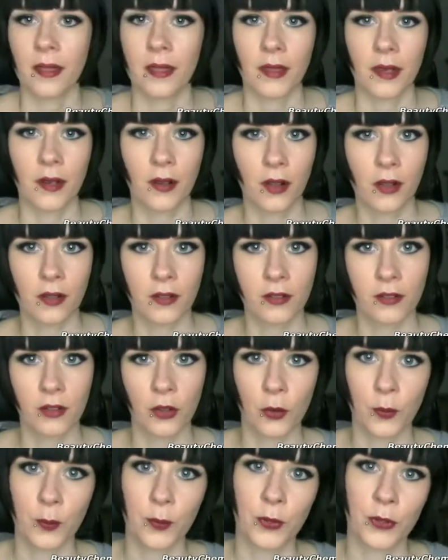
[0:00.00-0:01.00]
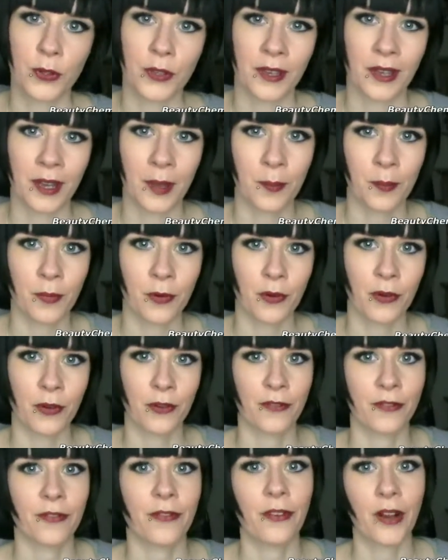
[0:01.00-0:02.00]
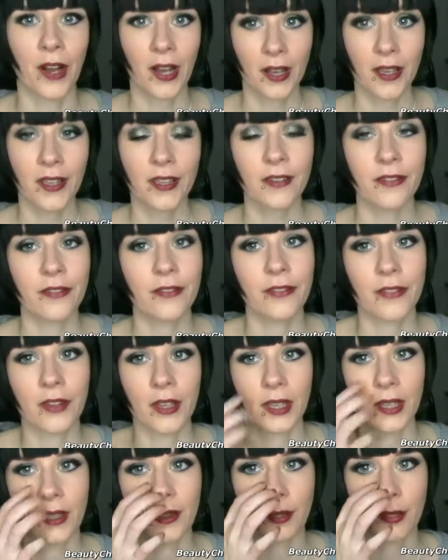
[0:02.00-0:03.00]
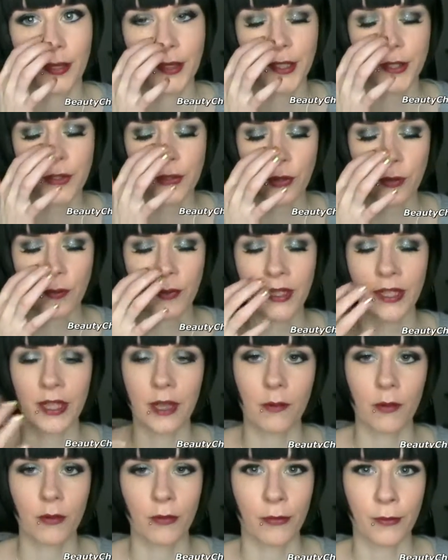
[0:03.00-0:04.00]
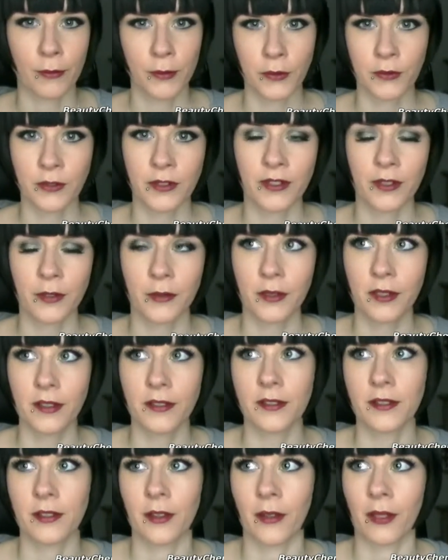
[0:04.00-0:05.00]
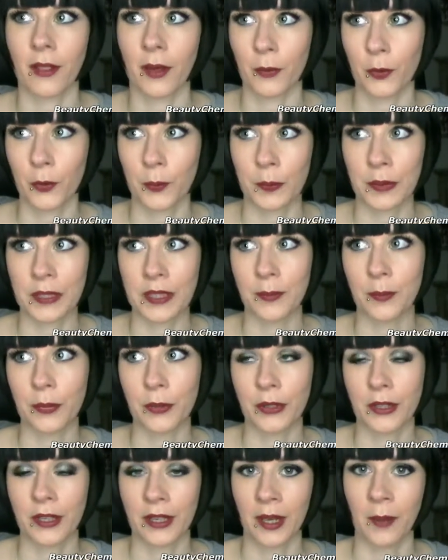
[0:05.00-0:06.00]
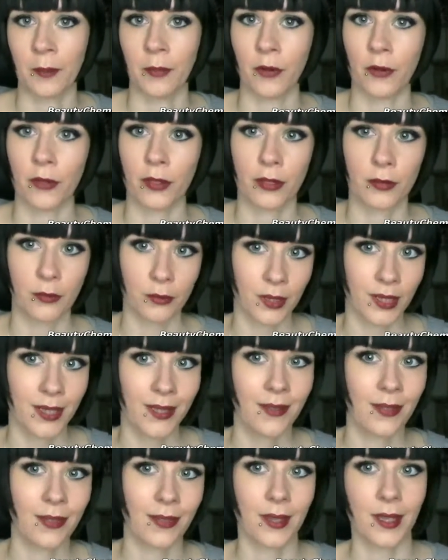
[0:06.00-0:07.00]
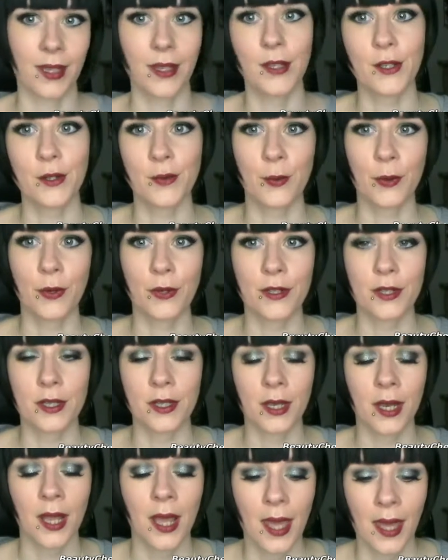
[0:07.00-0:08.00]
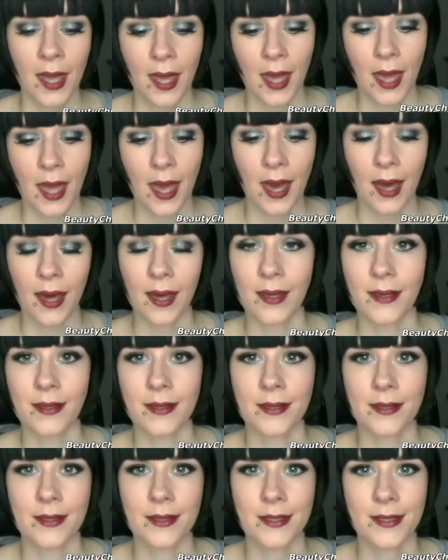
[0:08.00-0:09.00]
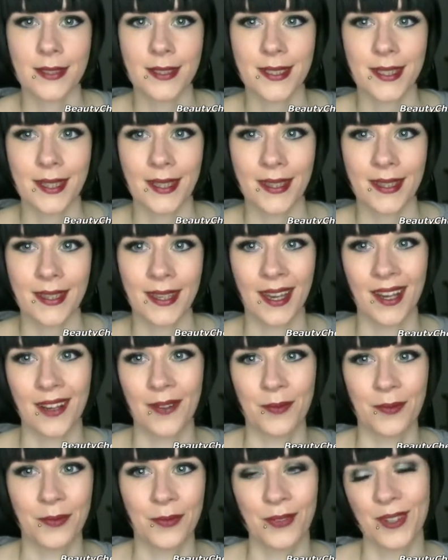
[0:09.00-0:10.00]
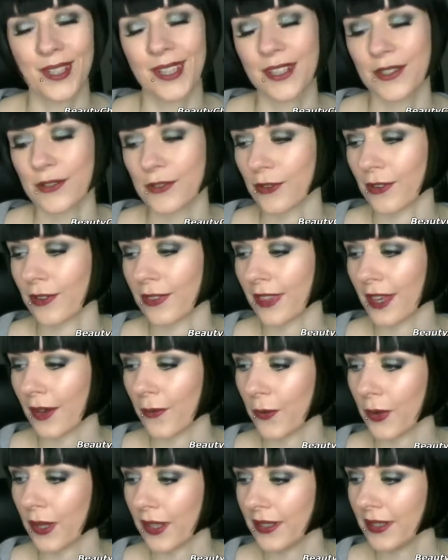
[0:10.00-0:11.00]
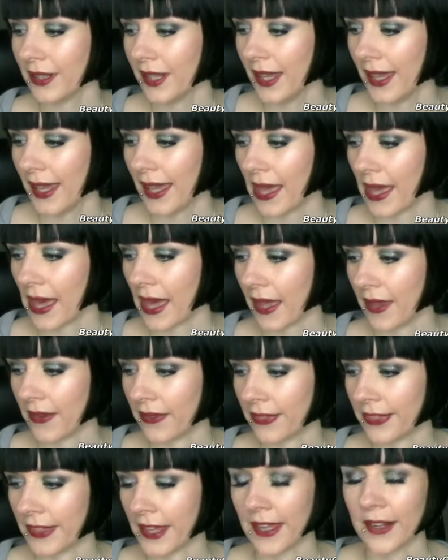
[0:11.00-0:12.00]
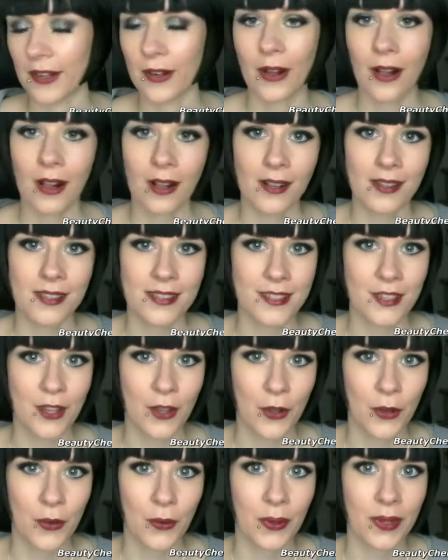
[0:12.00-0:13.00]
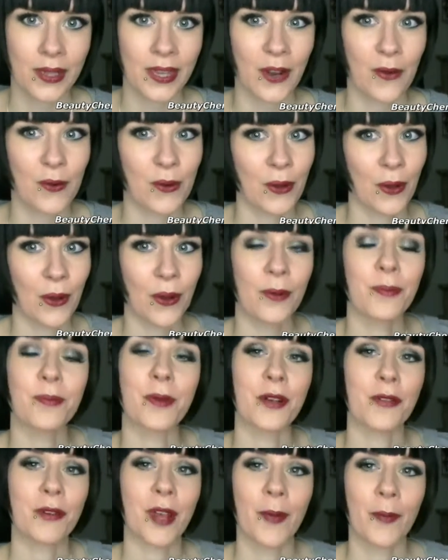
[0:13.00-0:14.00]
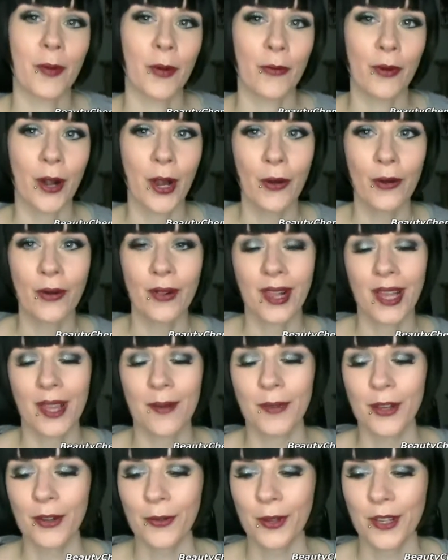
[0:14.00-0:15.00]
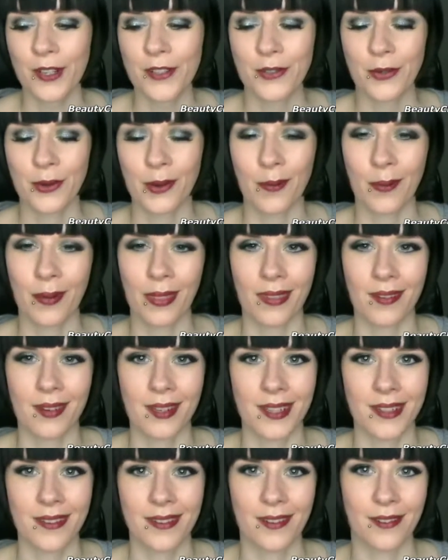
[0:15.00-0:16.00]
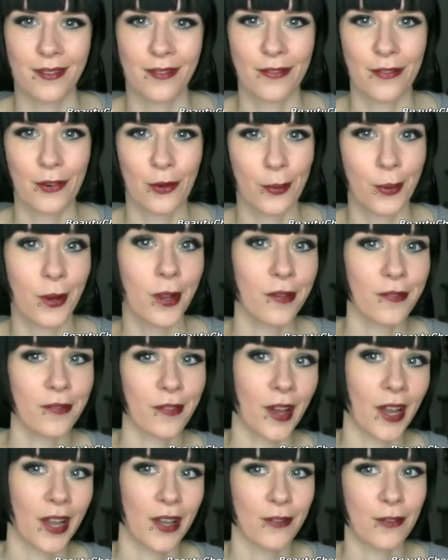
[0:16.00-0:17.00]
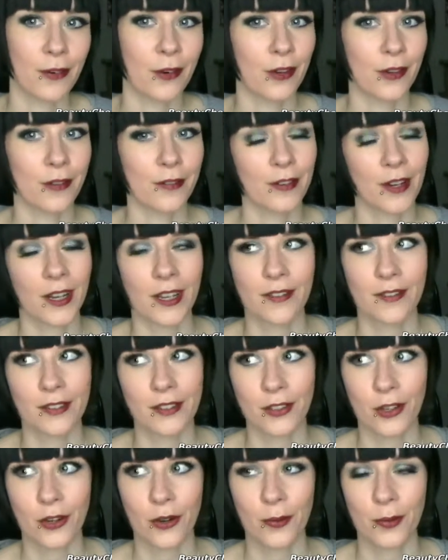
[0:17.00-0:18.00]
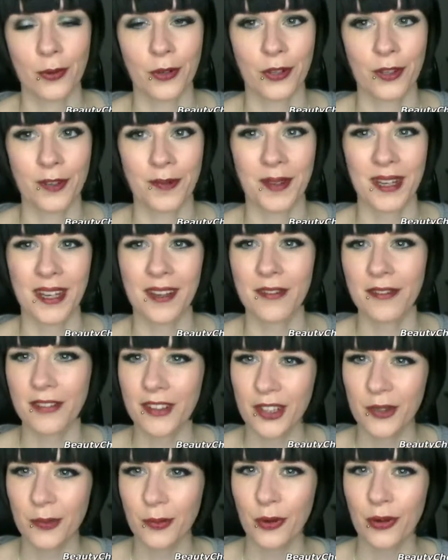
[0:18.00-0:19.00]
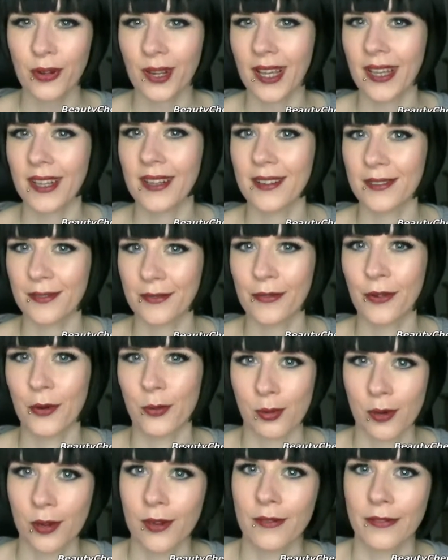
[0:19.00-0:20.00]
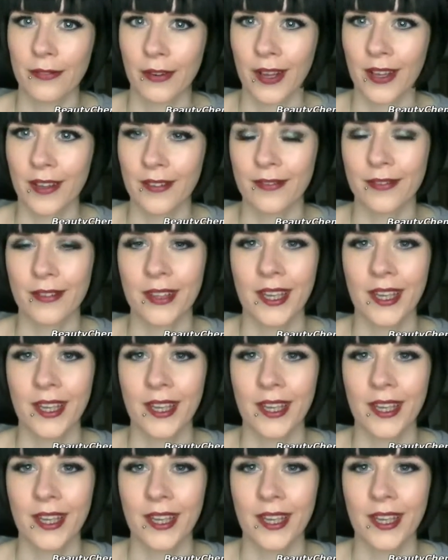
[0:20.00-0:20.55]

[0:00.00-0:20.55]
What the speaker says: Then also book number 5 in the German Game of Thrones series, so that would be book number 3 in the English version. And yeah, really enjoyed that one. And then also Carry On by Rainbow Rowell. I'm not quite sure whether it's a 4.5 or a 5 star book, but I feel more like 4.5.